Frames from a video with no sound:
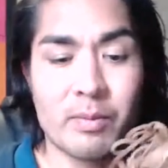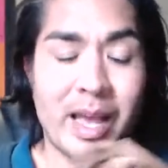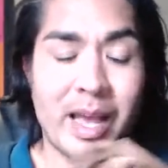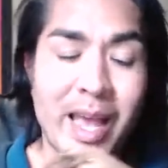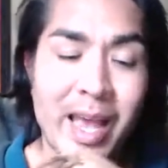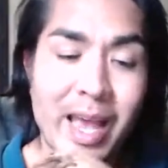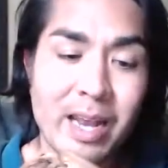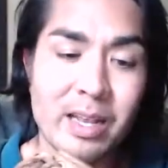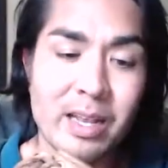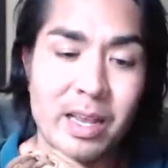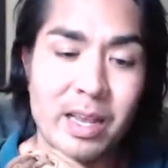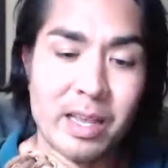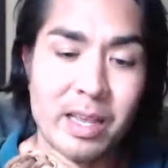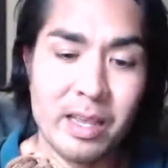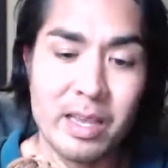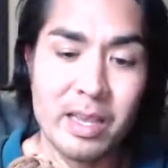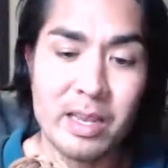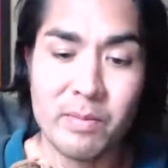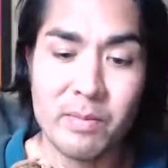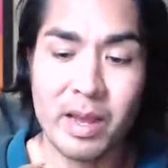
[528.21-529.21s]
I had it
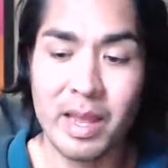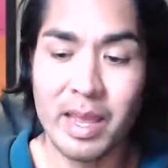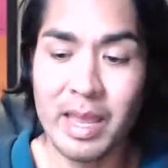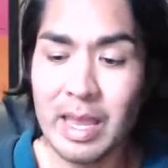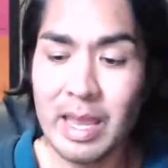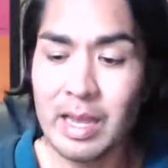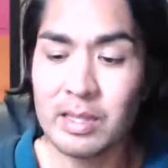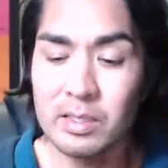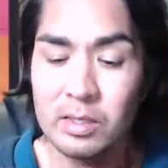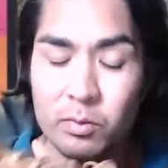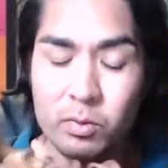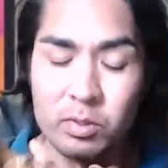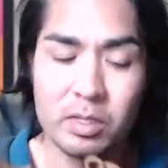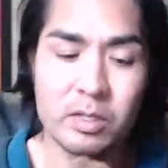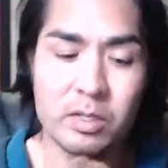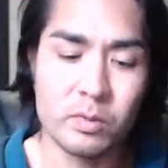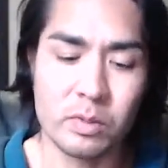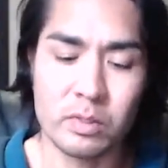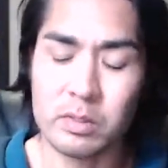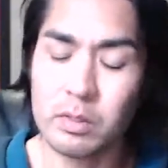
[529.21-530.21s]
in my hands, and it was
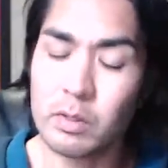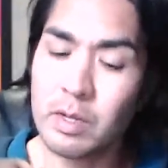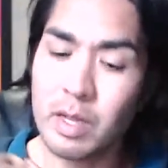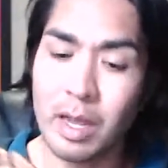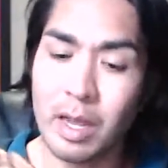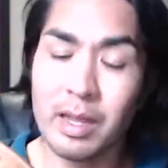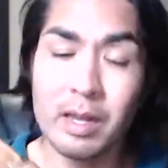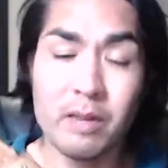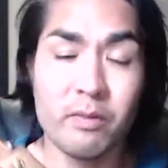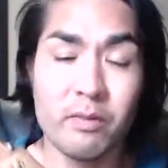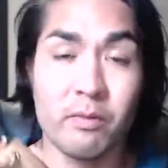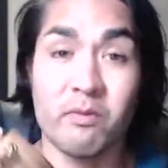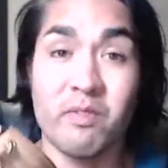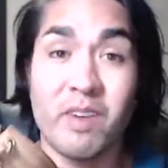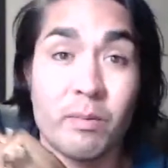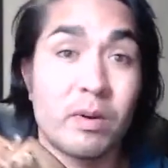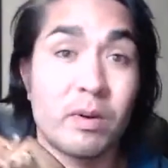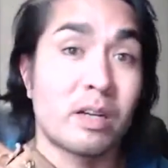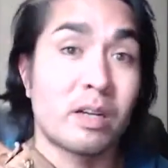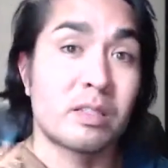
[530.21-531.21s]
this one. So I got it for
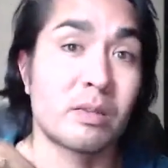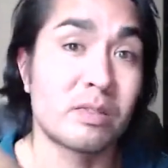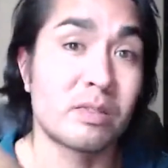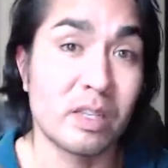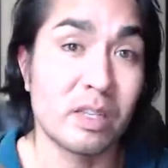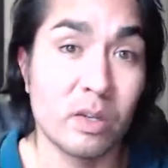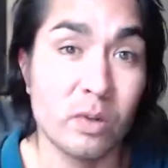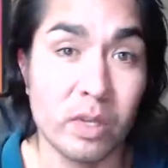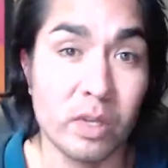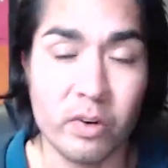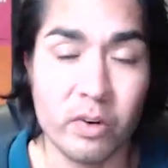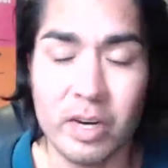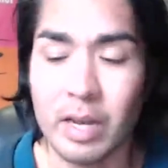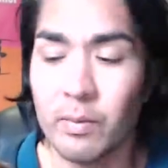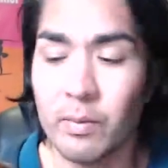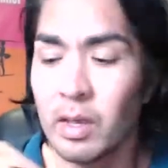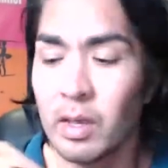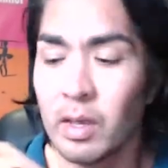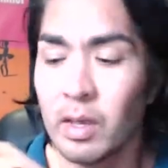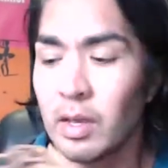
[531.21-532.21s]
five bucks. I was like, holy
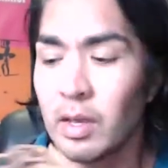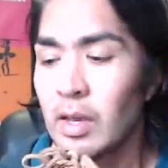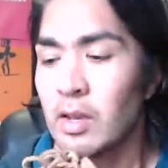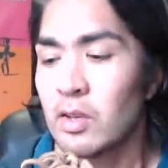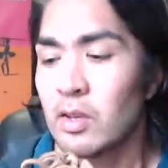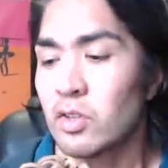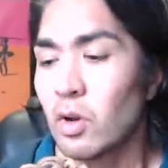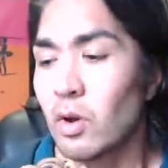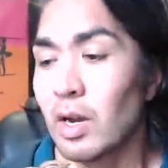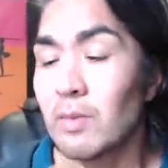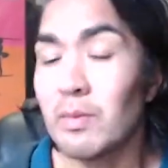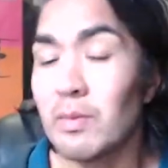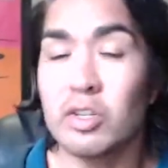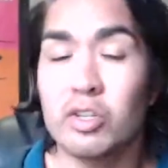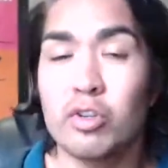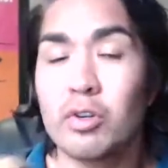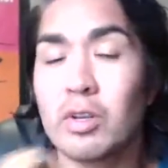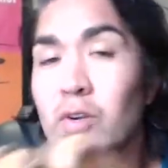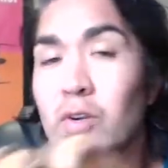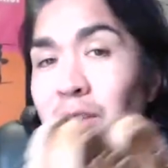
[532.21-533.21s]
crap! So I'm gonna be
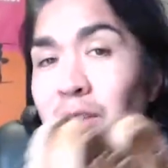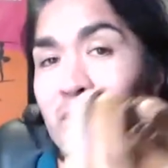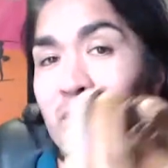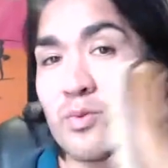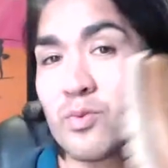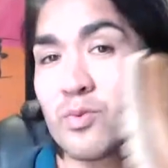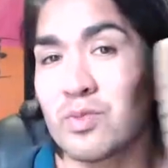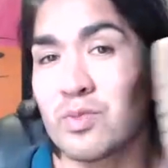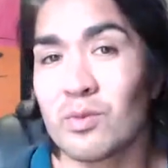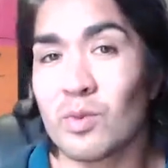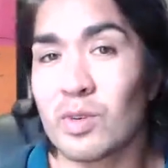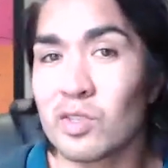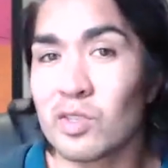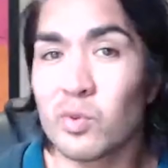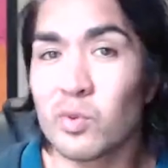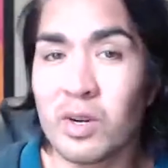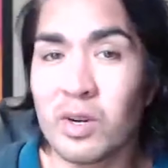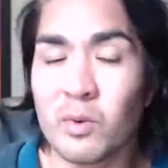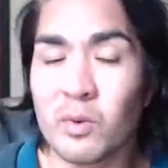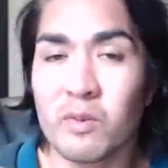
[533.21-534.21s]
shooting around the
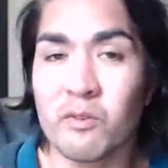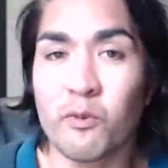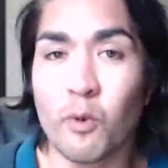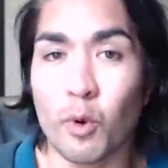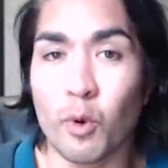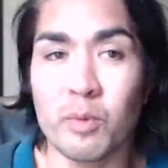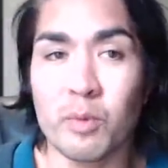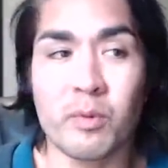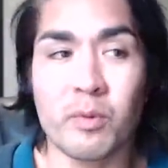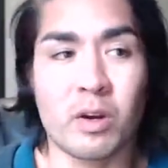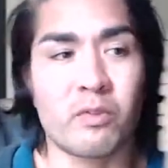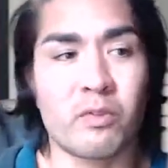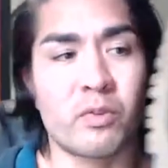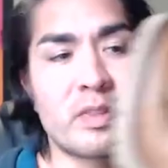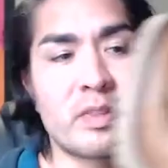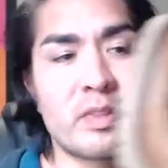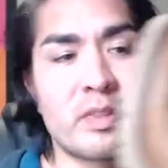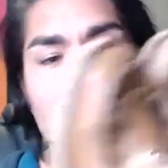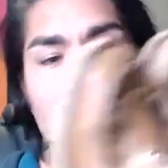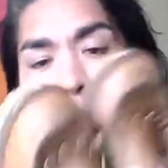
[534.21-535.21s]
120, 140 mark for
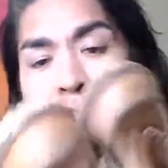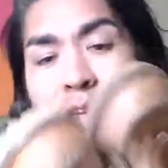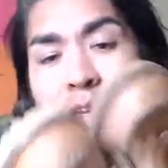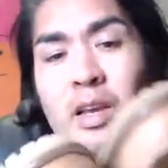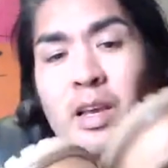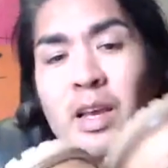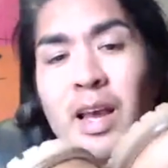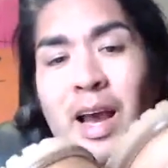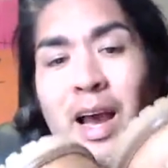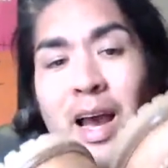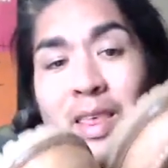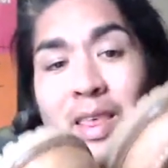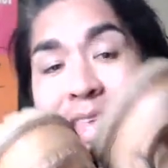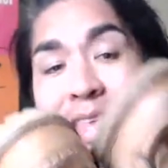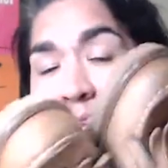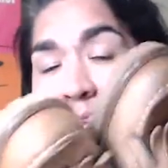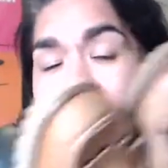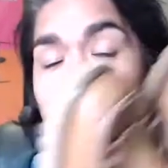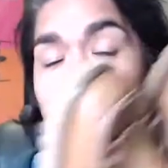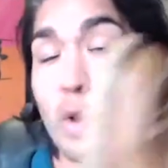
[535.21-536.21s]
these. I
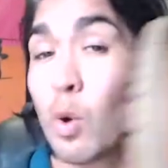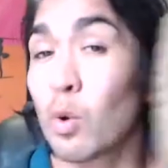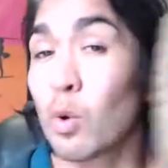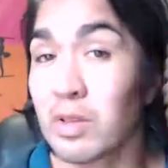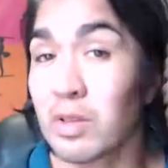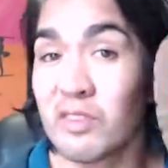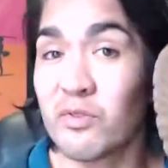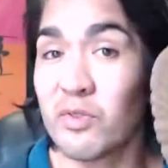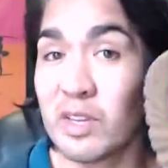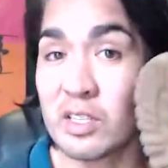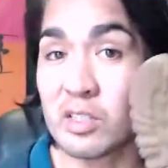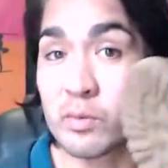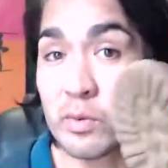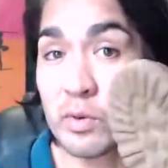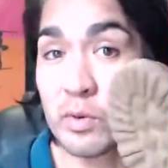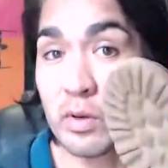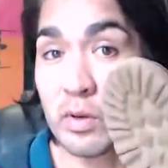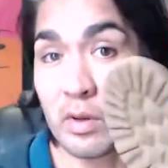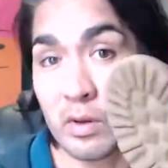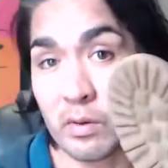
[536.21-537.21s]
think it's totally
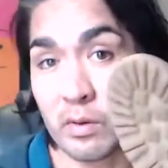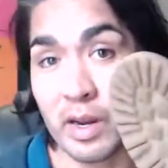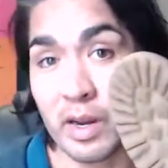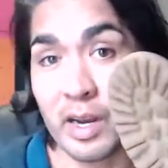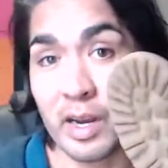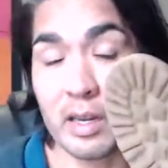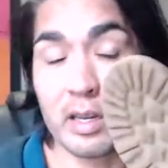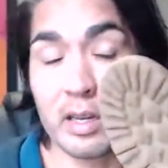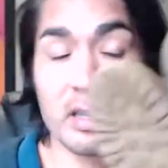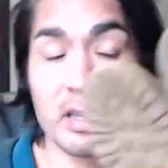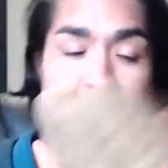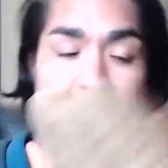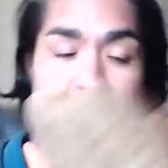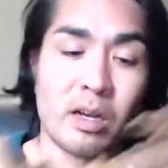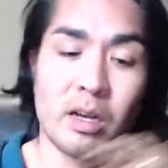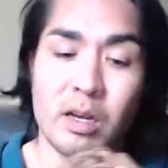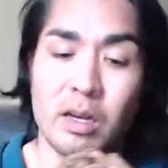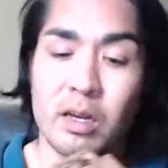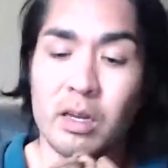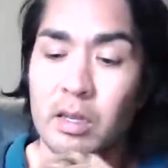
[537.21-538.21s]
feasible, right?
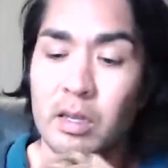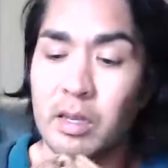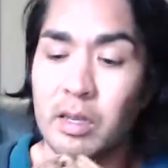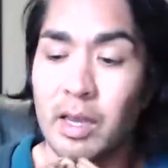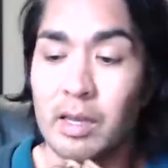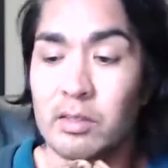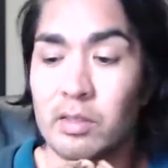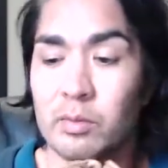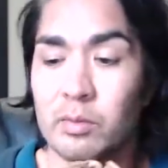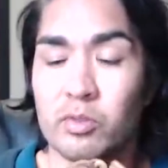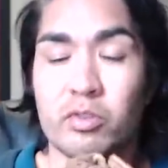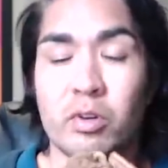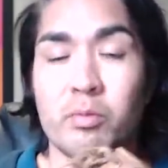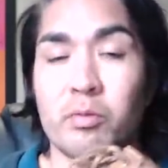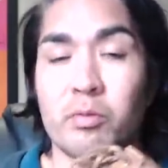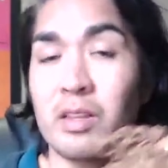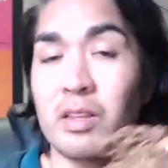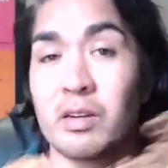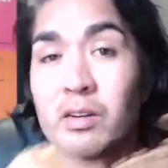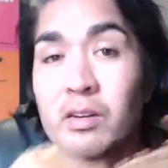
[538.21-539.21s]
Uh, yeah, some
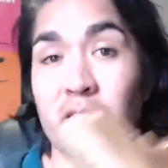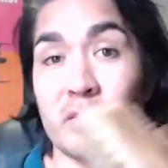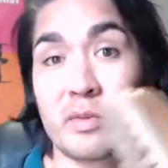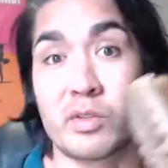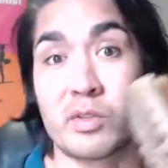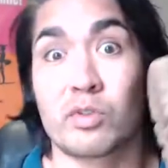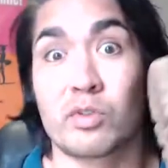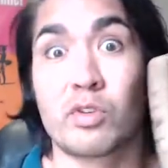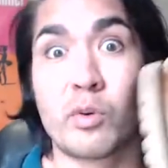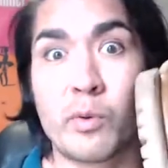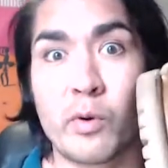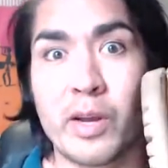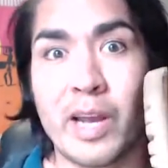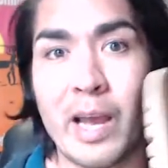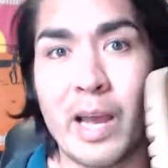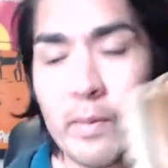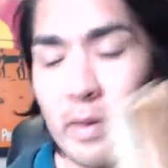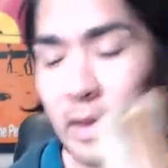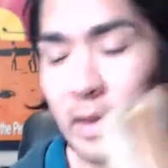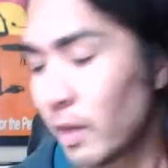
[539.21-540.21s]
stripper out there is gonna be super
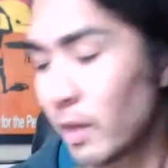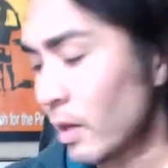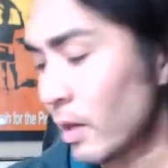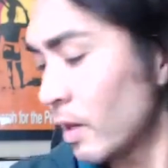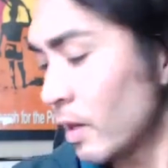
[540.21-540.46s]
happy.